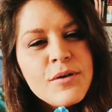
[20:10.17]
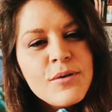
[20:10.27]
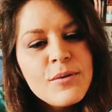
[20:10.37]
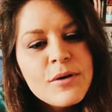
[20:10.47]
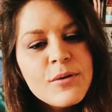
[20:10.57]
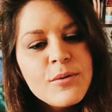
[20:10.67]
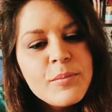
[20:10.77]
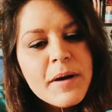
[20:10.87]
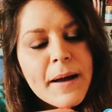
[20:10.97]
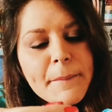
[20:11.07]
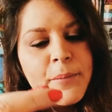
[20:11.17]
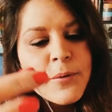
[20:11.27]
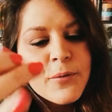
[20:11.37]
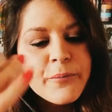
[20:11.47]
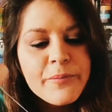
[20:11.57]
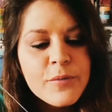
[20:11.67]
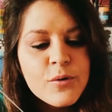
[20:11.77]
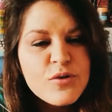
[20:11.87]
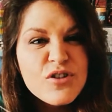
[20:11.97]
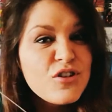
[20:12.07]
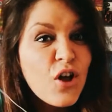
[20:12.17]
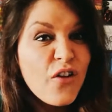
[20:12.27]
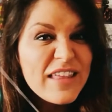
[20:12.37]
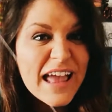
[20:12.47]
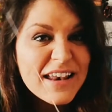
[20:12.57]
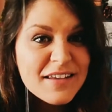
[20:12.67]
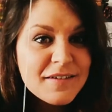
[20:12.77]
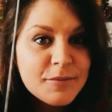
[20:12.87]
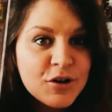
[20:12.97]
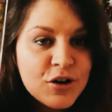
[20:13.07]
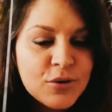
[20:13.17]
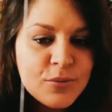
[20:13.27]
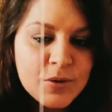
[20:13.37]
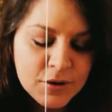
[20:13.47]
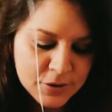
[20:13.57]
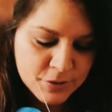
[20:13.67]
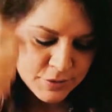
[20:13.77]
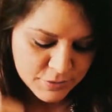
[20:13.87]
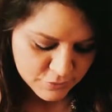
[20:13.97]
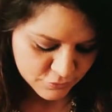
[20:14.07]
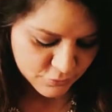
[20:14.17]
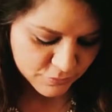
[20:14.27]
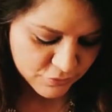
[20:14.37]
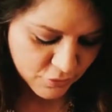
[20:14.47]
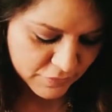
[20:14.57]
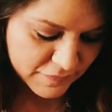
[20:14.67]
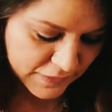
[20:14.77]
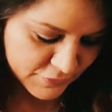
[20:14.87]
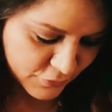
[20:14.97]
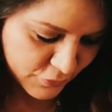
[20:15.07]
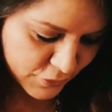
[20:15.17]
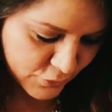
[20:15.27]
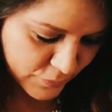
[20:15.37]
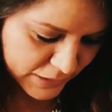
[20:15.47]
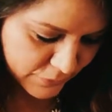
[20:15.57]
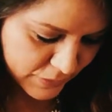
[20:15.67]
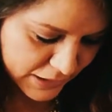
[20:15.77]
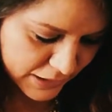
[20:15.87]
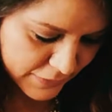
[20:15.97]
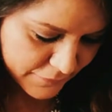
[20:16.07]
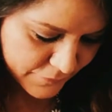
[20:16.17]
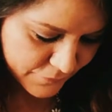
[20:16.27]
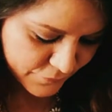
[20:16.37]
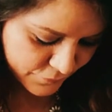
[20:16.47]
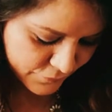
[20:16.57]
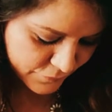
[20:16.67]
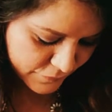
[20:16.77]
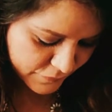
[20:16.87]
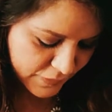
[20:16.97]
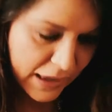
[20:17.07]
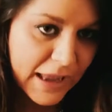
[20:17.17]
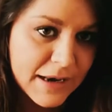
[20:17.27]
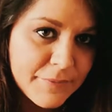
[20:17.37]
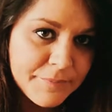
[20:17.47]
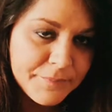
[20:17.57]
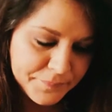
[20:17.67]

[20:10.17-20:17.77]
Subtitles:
hula hoop and pull, or just knot the end, it's up to you. So as long as that's not going to go anywhere, then